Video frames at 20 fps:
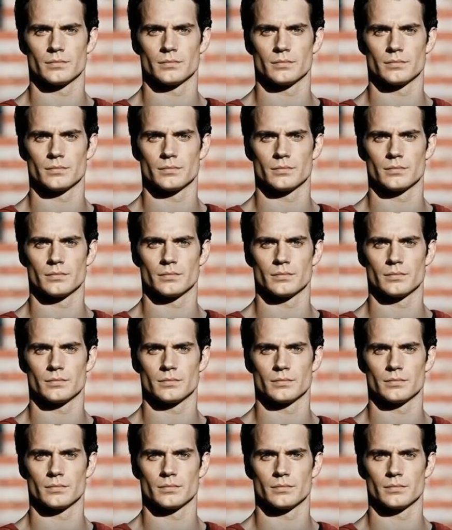
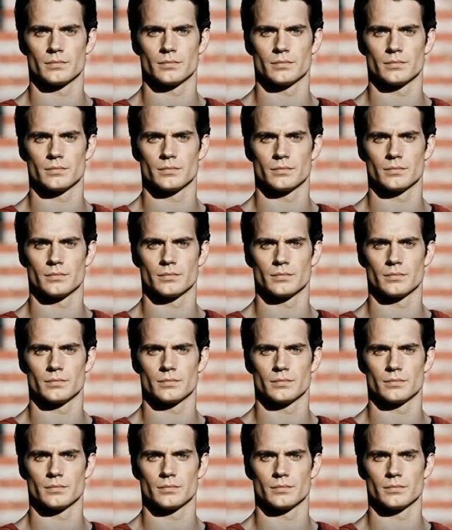
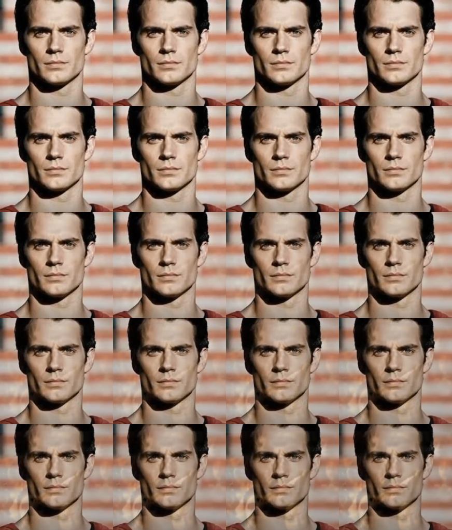
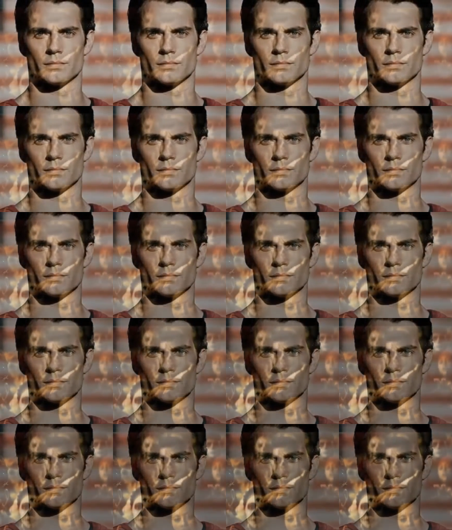[no speech]